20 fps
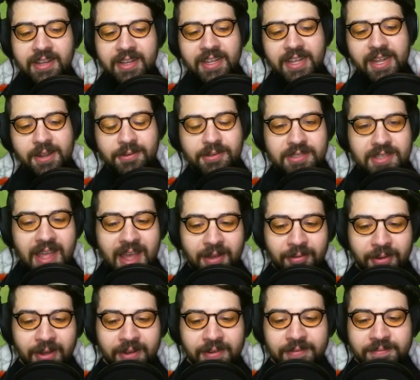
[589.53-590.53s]
It was that
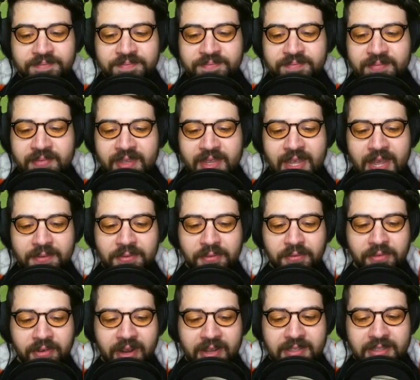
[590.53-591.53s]
one. If you
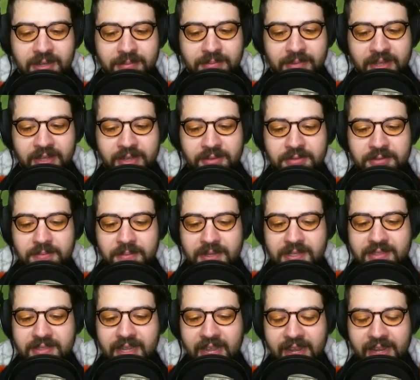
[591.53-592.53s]
forget something, use
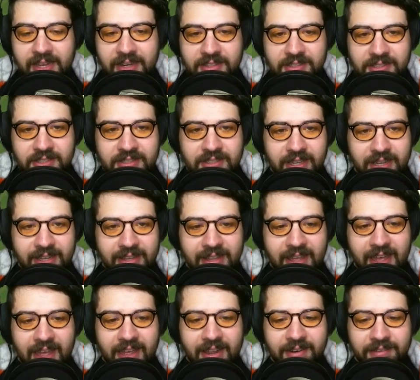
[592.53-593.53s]
mistaken, just like
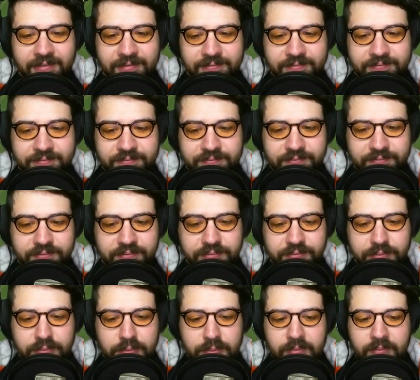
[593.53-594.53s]
that.
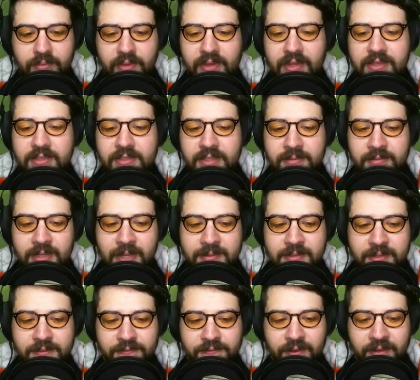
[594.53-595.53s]
Sometimes
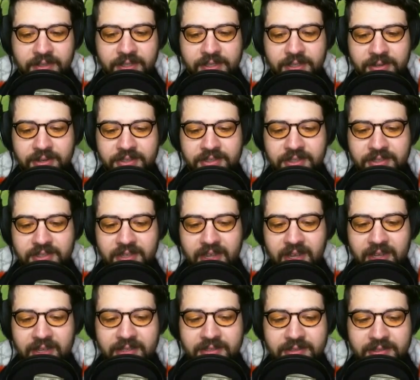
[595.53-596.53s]
it's fun to do it just
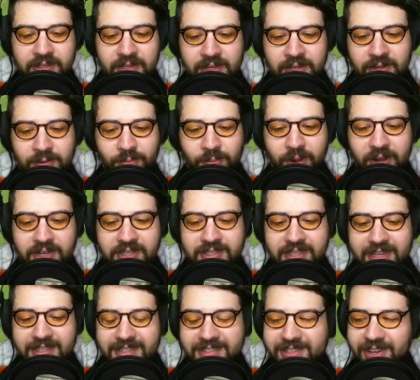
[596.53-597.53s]
cuz. Where does
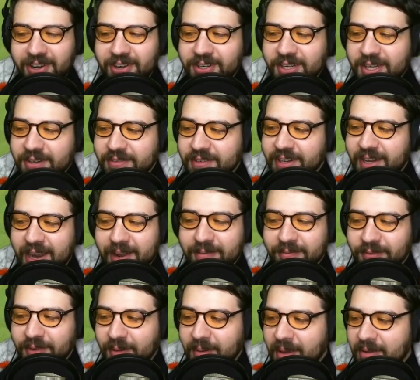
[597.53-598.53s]
that star even come
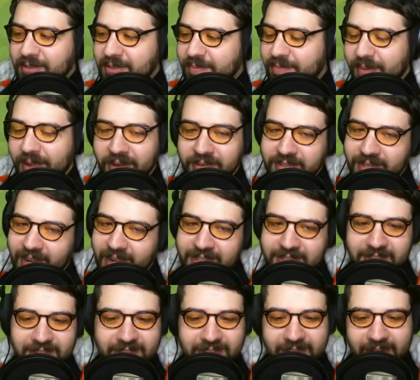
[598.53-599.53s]
from? I was about to ask
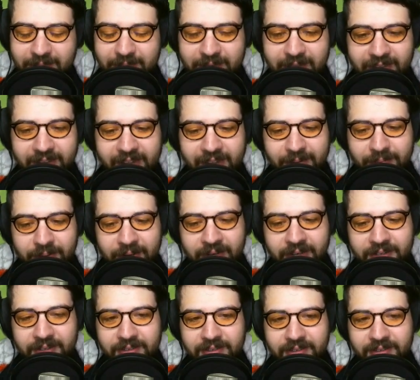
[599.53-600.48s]
the same thing, Egbert.